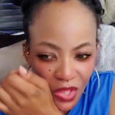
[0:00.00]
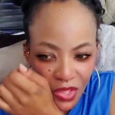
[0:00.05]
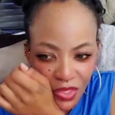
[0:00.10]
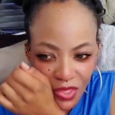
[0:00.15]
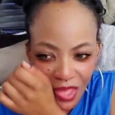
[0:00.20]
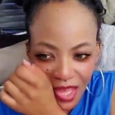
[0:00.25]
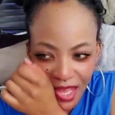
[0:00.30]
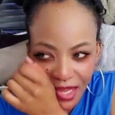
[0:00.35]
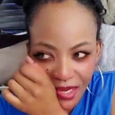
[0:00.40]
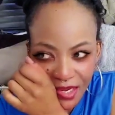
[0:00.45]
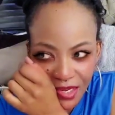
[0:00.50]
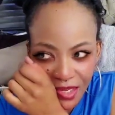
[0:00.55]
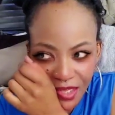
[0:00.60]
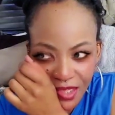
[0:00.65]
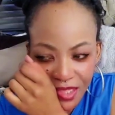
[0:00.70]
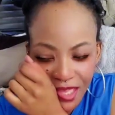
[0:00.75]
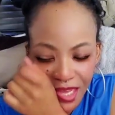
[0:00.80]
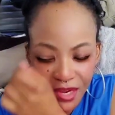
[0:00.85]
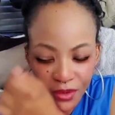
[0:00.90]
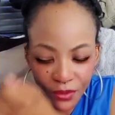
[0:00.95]
that
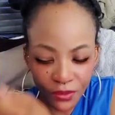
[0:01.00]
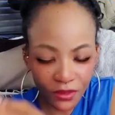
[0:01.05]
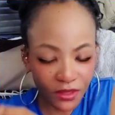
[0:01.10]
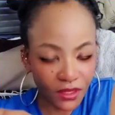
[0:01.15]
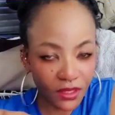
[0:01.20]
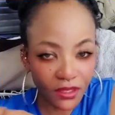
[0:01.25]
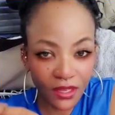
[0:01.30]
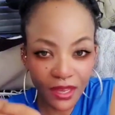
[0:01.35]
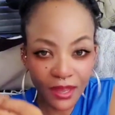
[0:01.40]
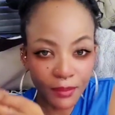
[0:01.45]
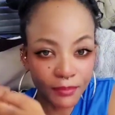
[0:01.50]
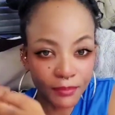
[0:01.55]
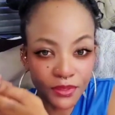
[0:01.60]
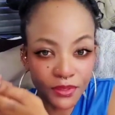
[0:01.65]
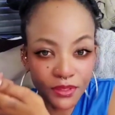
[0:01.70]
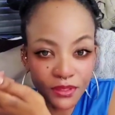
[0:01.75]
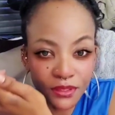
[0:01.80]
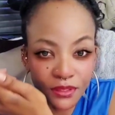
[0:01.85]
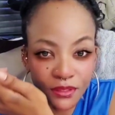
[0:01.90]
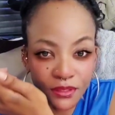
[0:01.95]
that only
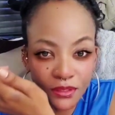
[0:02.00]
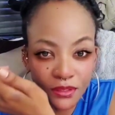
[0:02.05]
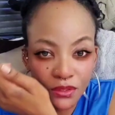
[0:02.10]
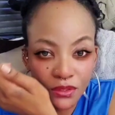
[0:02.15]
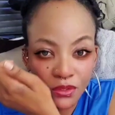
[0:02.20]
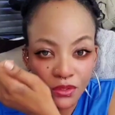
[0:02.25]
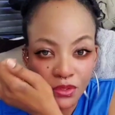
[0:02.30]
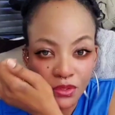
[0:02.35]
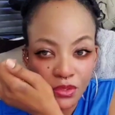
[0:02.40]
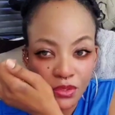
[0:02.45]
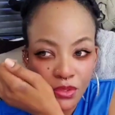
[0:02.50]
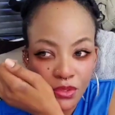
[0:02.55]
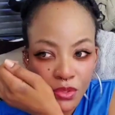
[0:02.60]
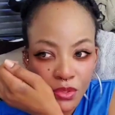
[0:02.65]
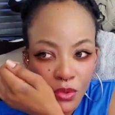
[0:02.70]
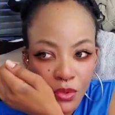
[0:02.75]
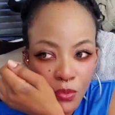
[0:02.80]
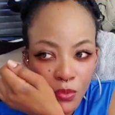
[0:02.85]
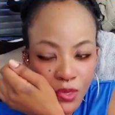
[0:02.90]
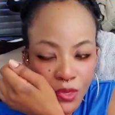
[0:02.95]
happens
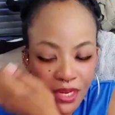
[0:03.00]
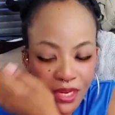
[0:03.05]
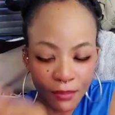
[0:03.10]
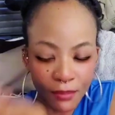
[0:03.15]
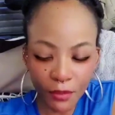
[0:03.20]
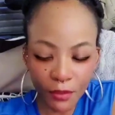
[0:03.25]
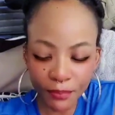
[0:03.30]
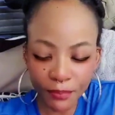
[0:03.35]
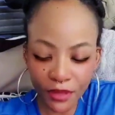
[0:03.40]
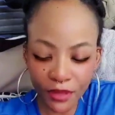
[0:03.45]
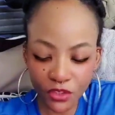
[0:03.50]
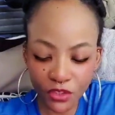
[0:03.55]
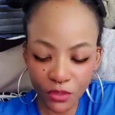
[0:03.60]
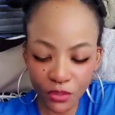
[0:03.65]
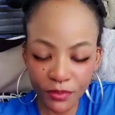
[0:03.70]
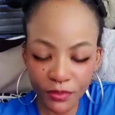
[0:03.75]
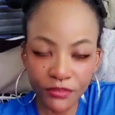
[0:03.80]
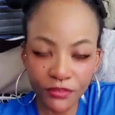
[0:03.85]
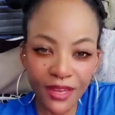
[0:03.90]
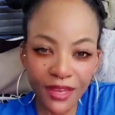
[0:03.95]
when I'm about to
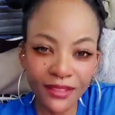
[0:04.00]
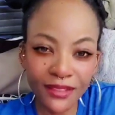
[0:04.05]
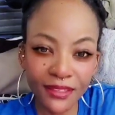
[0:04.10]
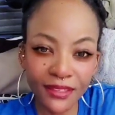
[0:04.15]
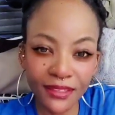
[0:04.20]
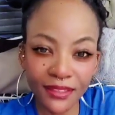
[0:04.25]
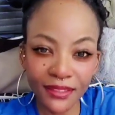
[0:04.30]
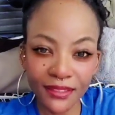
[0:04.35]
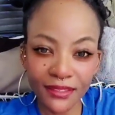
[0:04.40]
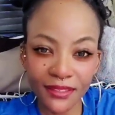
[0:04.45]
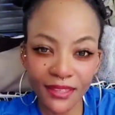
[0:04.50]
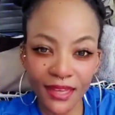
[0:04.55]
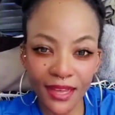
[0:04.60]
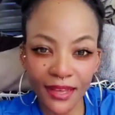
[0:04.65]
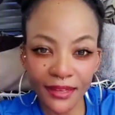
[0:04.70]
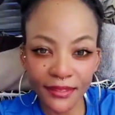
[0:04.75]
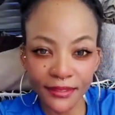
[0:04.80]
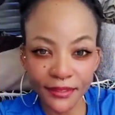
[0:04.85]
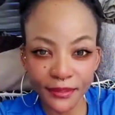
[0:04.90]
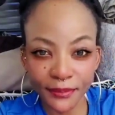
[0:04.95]
be violently
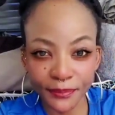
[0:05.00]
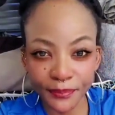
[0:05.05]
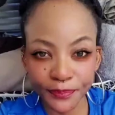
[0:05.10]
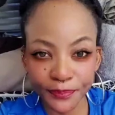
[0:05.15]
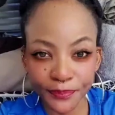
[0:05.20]
attacked.